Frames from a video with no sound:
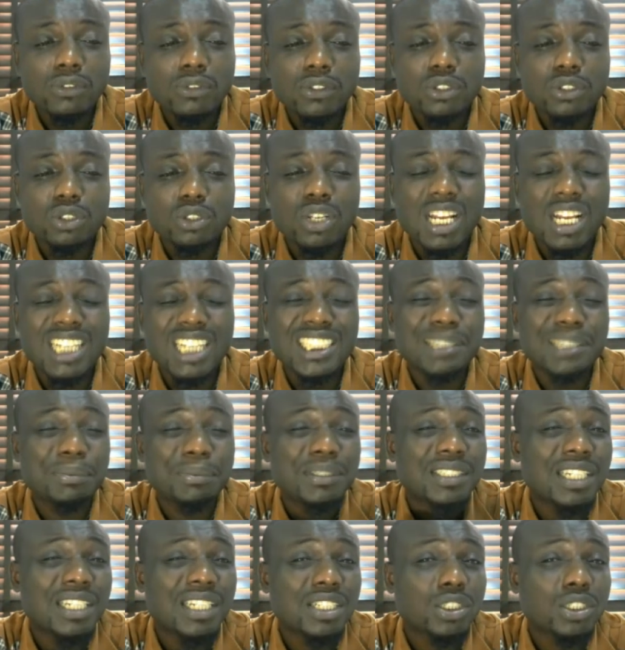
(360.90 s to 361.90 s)
Scholarship
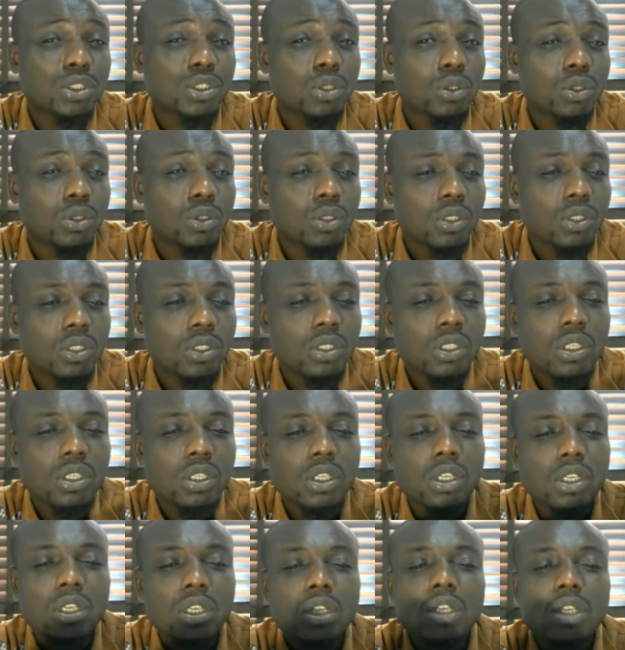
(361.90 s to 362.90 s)
section
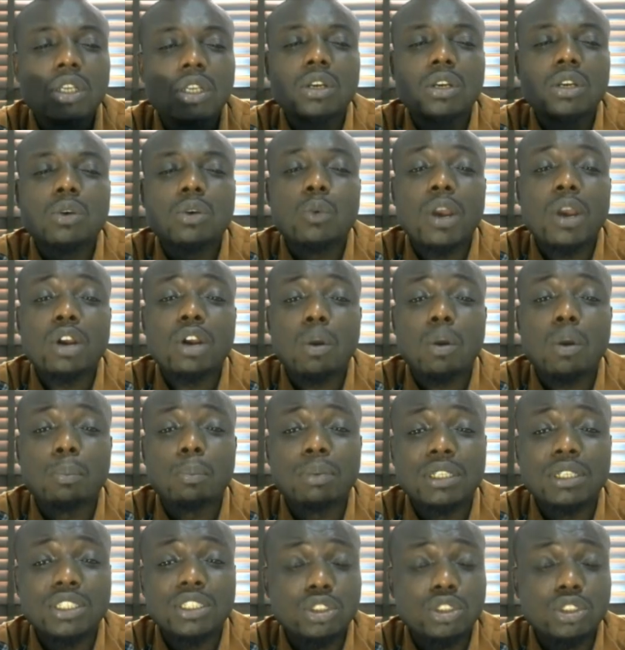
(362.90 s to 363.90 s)
when
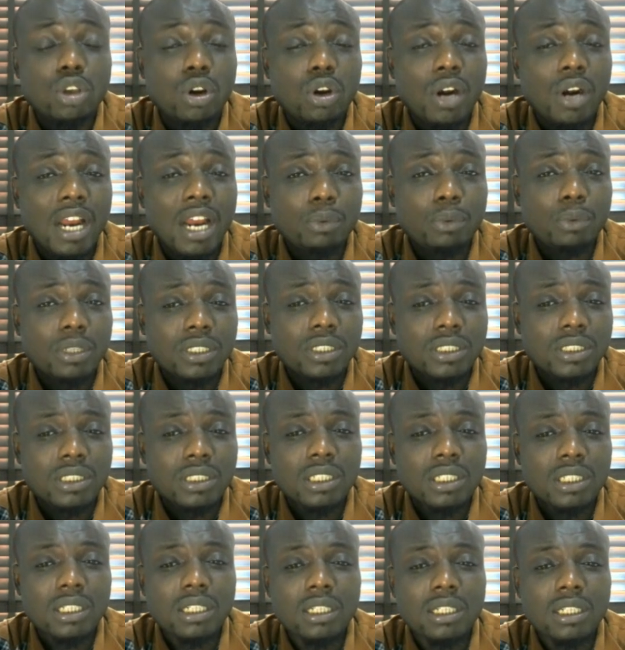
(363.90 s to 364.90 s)
completing your graduate
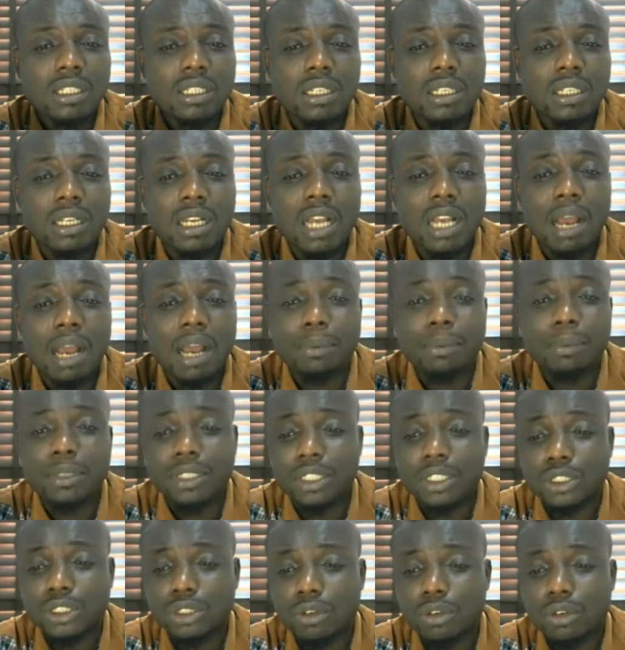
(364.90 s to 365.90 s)

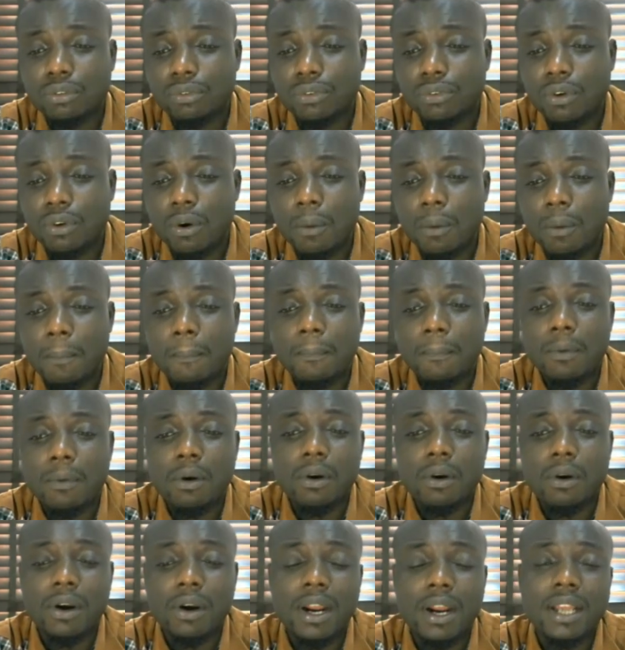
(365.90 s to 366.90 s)
application form.
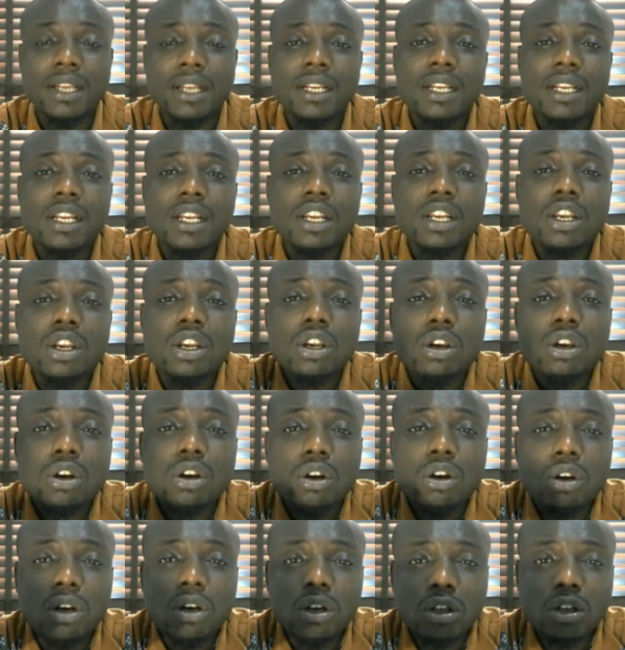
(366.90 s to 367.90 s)
Alright,
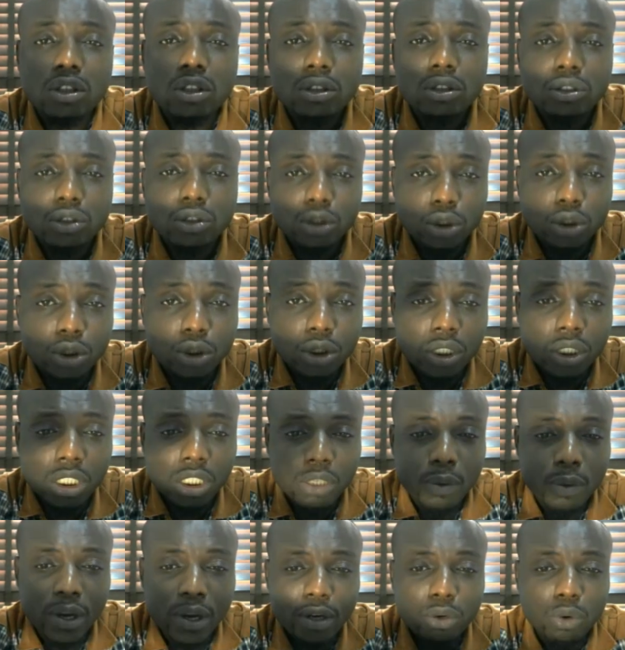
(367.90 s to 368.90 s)
usually
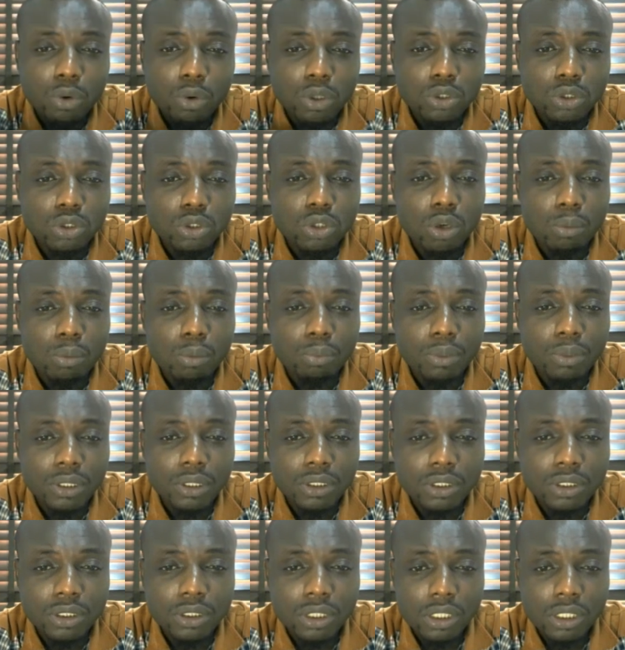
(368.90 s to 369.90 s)
when you want to
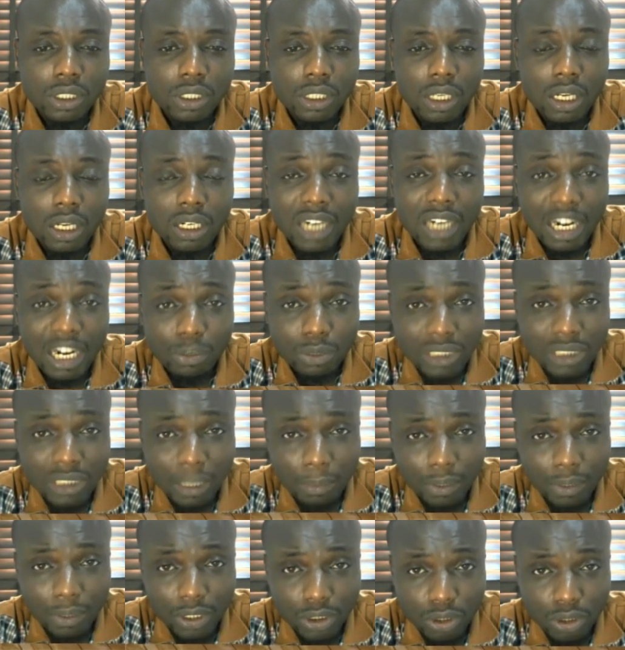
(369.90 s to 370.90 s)
complete the graduate
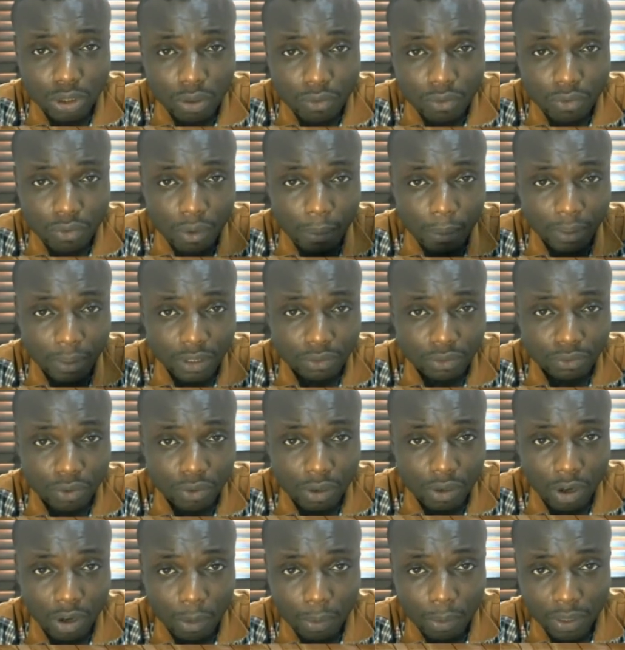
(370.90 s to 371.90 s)
application form, the
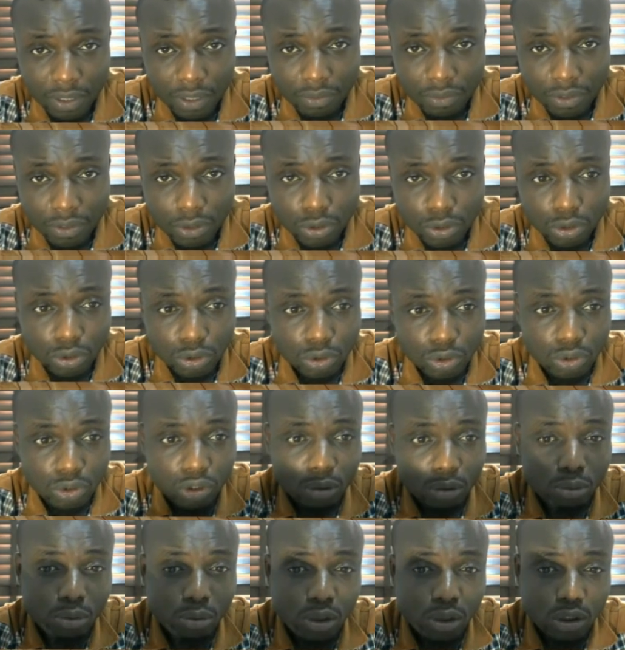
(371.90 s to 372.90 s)
form I'll be giving to you,
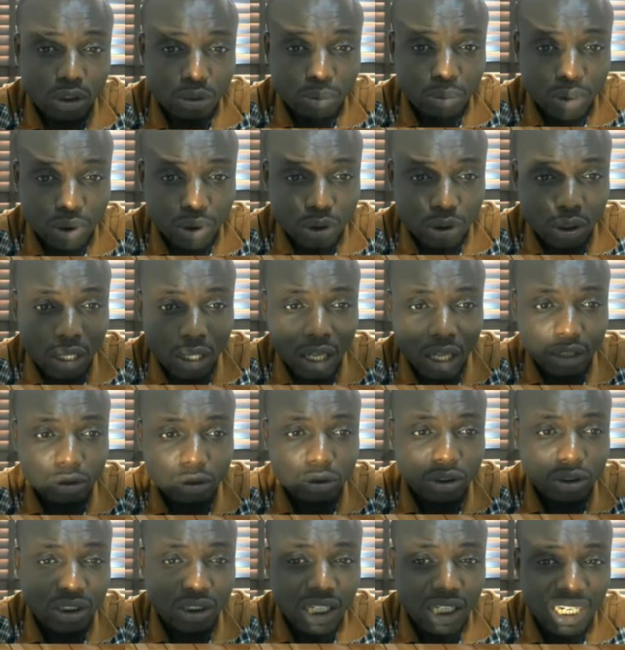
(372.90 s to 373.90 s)
you must make sure that
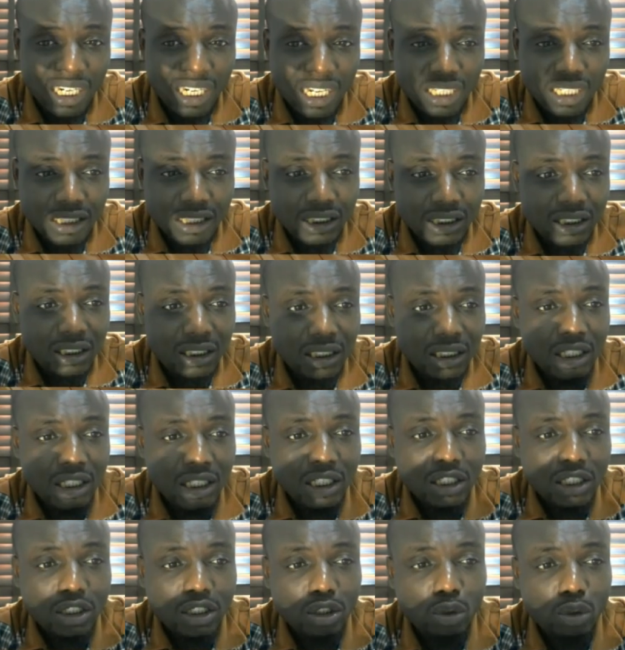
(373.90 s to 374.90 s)
you select
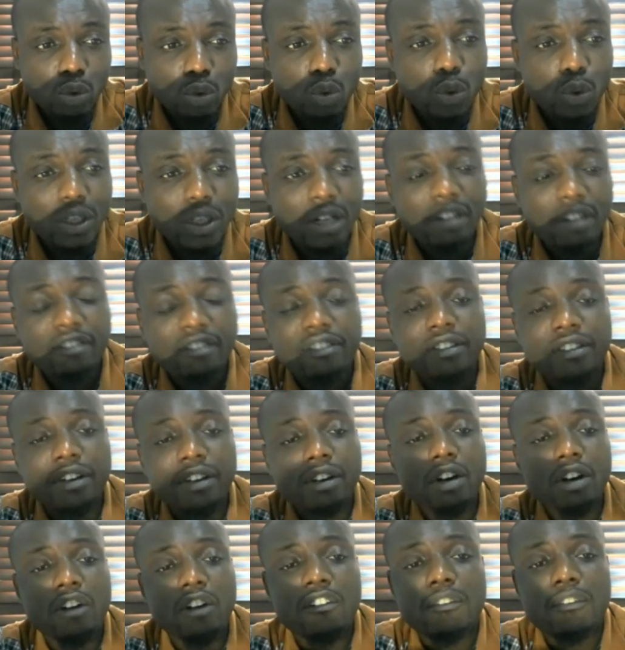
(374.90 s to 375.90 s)
the
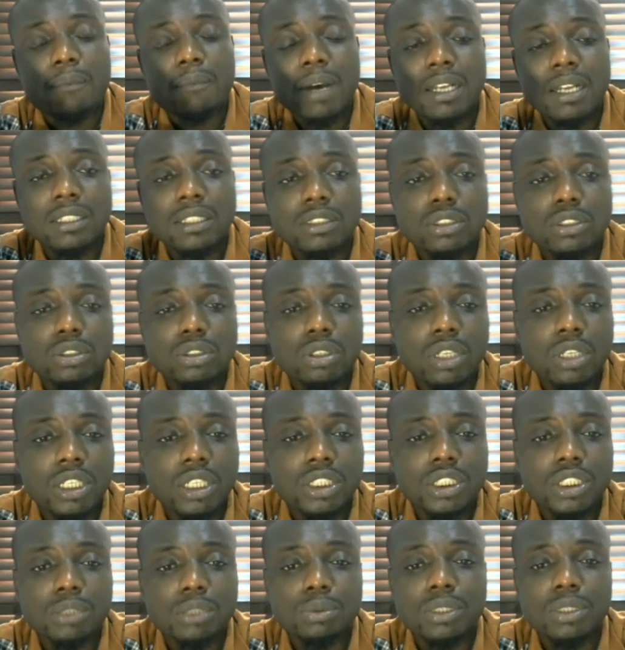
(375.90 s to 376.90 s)
Weidenfeld Hoffmann
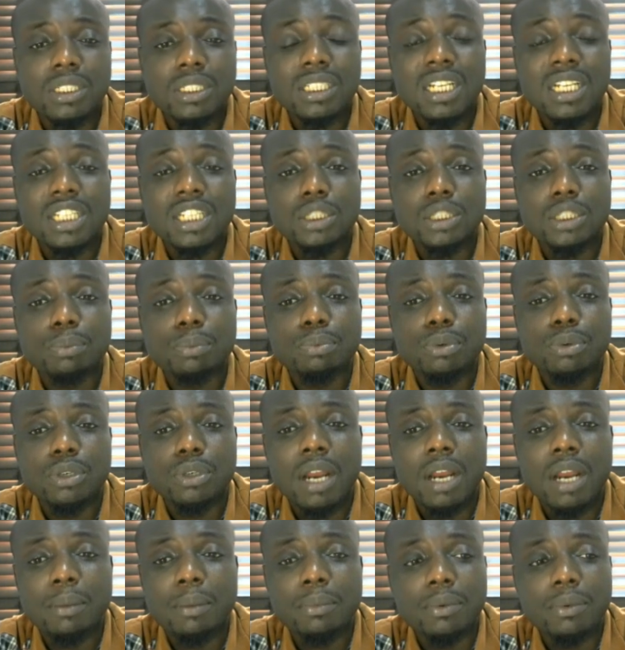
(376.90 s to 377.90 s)
Scholarships Leadership
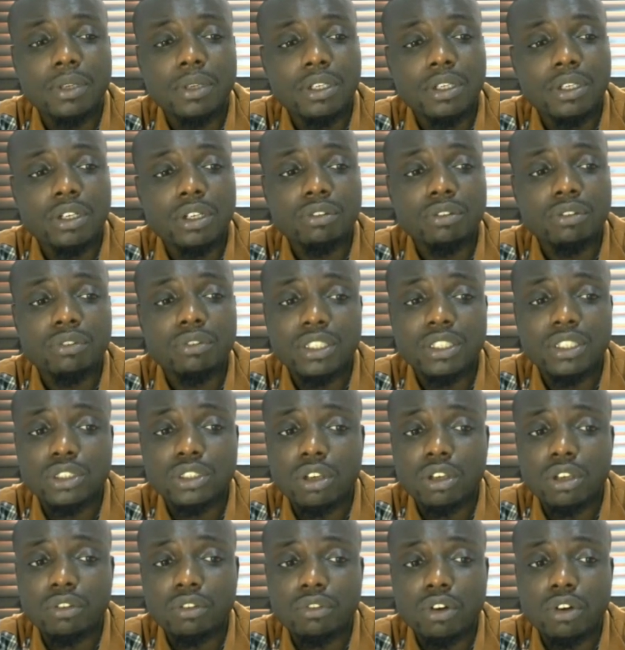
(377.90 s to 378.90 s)
Program in the
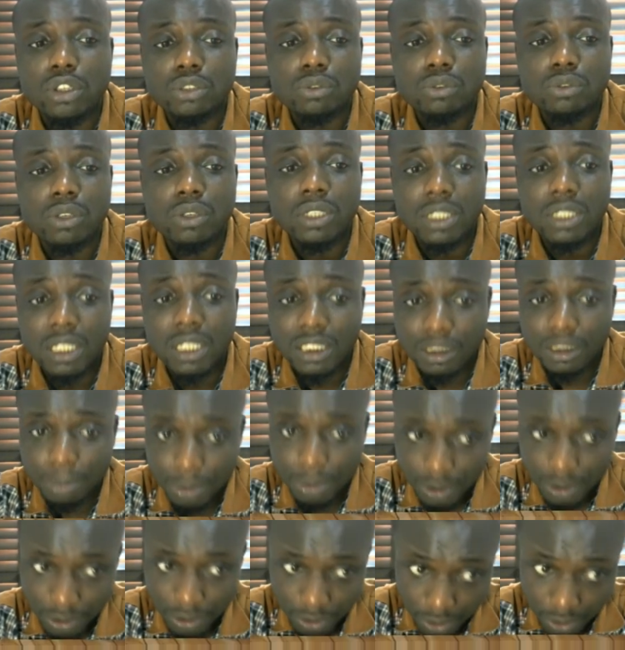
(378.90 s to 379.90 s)
University of Oxford Leadership section.